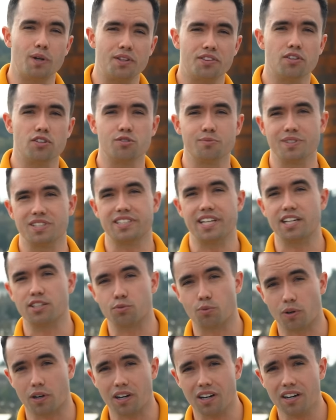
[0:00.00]
what those
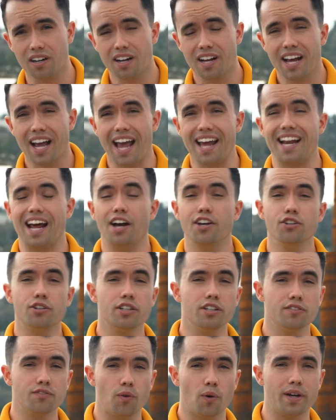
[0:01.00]
mistakes were and how you
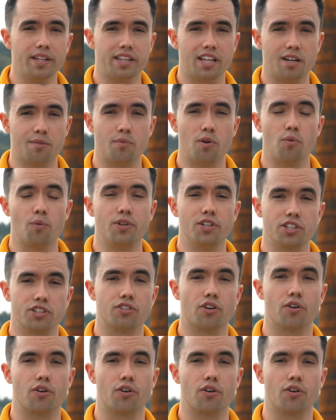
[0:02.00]
can avoid them when you're